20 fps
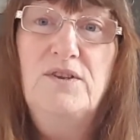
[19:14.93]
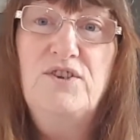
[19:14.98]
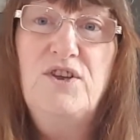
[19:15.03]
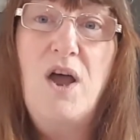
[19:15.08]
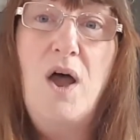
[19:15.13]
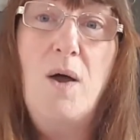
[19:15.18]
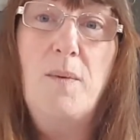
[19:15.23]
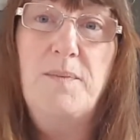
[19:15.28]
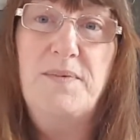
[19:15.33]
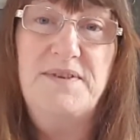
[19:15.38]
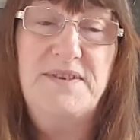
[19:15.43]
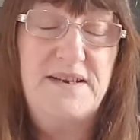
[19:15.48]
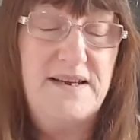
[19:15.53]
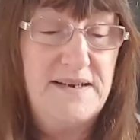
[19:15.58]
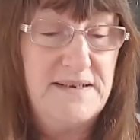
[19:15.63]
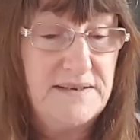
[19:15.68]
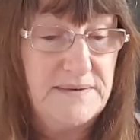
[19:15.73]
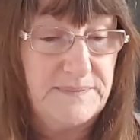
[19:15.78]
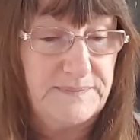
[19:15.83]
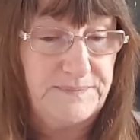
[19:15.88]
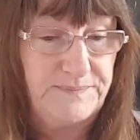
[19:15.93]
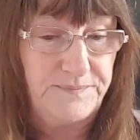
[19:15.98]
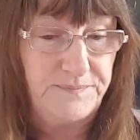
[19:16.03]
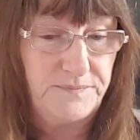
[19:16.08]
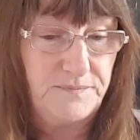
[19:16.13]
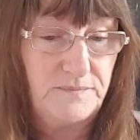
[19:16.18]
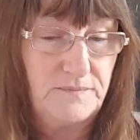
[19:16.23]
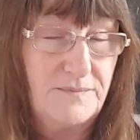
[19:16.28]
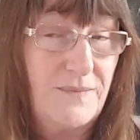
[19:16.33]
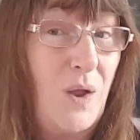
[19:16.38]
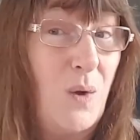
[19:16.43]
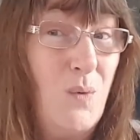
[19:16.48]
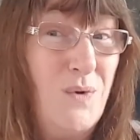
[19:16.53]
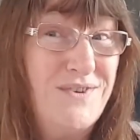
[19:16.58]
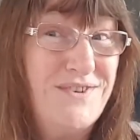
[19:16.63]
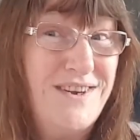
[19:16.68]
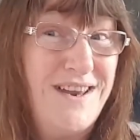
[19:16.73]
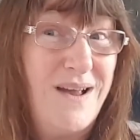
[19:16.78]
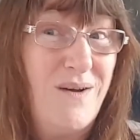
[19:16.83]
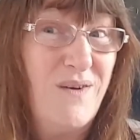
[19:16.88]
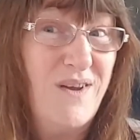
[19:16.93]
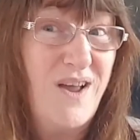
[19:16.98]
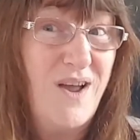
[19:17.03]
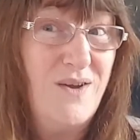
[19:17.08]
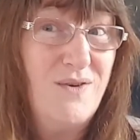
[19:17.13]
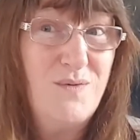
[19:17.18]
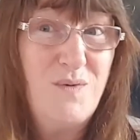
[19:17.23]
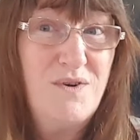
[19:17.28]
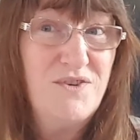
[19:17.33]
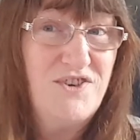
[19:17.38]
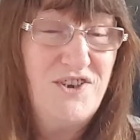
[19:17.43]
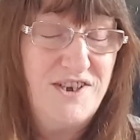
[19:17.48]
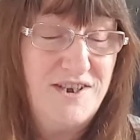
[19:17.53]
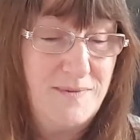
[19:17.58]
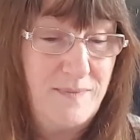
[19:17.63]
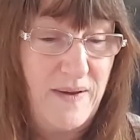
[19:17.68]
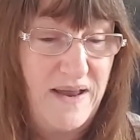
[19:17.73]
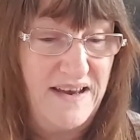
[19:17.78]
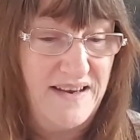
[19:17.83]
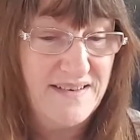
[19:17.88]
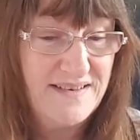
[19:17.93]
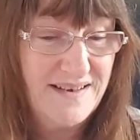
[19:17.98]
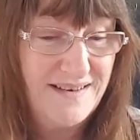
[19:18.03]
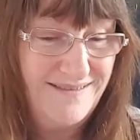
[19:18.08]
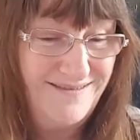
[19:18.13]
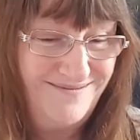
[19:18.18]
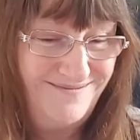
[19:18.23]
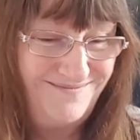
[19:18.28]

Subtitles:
to Hopperties. We'll see how it goes. Watch this space.